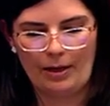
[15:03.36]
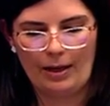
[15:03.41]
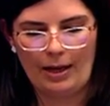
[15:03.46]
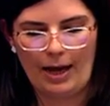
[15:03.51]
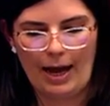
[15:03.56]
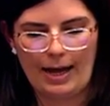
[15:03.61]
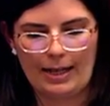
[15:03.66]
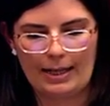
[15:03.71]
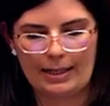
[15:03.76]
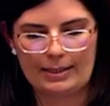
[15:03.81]

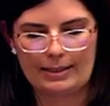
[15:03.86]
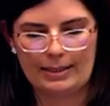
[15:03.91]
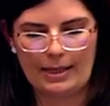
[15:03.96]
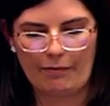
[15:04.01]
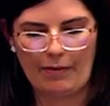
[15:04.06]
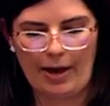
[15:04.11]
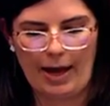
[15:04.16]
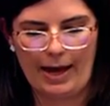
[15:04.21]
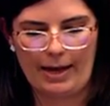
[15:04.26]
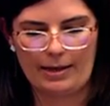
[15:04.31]
Alex
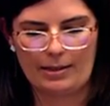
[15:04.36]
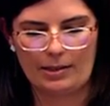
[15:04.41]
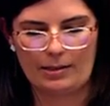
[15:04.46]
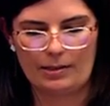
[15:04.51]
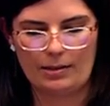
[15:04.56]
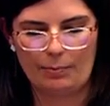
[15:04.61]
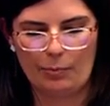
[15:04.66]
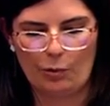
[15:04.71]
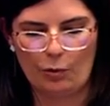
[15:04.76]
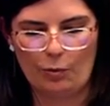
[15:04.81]
never had to
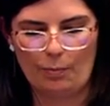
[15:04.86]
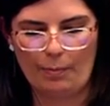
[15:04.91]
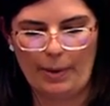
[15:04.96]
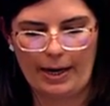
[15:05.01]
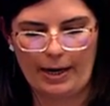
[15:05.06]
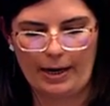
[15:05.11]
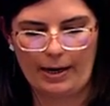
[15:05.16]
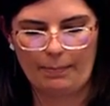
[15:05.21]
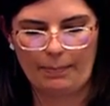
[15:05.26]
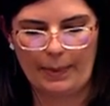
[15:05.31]
support
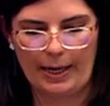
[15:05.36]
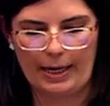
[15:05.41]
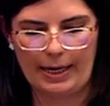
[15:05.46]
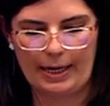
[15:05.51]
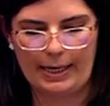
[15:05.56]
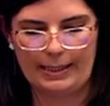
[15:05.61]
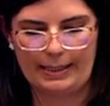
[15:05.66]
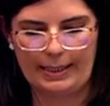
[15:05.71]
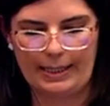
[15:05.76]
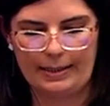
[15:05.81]
me, but
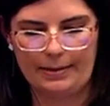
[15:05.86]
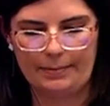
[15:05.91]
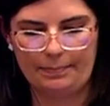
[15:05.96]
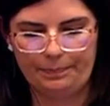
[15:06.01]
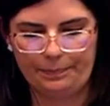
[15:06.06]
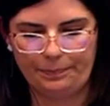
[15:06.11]
he did.